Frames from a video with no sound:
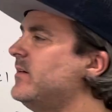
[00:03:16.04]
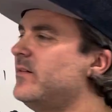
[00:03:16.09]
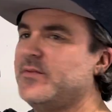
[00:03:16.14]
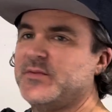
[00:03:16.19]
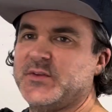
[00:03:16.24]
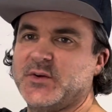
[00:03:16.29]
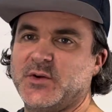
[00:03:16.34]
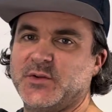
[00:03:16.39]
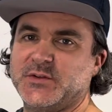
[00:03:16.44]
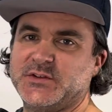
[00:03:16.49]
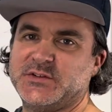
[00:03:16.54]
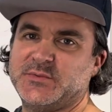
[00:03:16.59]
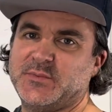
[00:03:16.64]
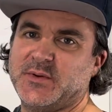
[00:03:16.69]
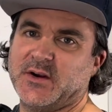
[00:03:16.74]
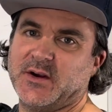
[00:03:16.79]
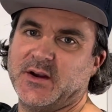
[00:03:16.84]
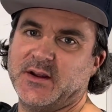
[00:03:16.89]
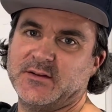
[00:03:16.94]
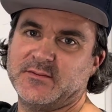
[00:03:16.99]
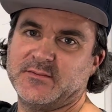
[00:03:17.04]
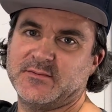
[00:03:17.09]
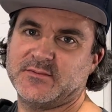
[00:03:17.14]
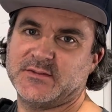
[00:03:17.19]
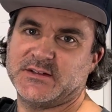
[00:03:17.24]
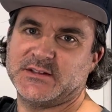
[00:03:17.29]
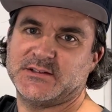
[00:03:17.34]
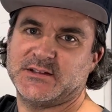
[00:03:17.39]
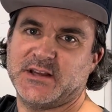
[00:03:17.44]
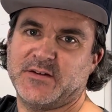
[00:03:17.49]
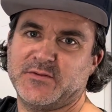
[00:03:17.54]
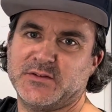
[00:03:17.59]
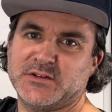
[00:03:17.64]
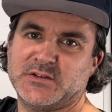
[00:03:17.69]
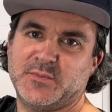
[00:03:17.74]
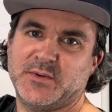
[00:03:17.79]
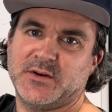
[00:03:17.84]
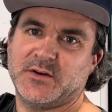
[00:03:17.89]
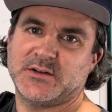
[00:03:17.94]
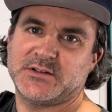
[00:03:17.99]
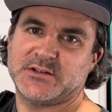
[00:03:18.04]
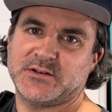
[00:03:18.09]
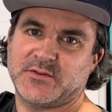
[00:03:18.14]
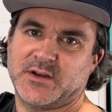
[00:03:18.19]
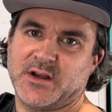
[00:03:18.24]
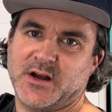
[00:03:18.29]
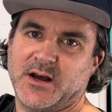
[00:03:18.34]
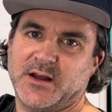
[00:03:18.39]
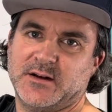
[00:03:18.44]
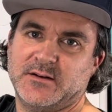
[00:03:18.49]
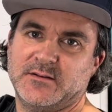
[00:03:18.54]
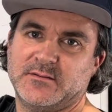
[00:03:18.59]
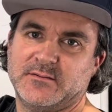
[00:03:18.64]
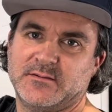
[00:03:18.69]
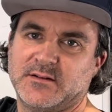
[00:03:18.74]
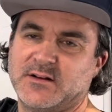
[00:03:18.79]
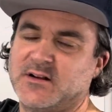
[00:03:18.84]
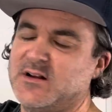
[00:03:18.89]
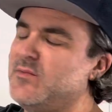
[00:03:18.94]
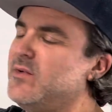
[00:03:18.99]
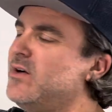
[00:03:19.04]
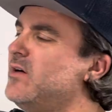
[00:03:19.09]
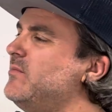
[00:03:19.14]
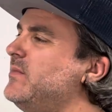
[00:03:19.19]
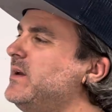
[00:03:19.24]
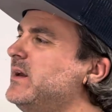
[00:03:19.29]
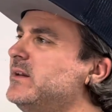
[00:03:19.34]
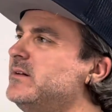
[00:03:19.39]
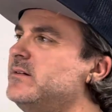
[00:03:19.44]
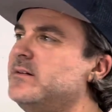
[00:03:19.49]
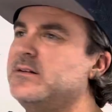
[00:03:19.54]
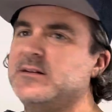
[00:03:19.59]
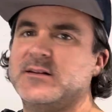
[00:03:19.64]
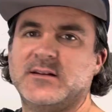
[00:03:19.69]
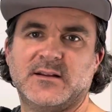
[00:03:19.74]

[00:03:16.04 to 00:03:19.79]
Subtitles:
the Holy Spirit, the 7 spirits of God. Come on, man.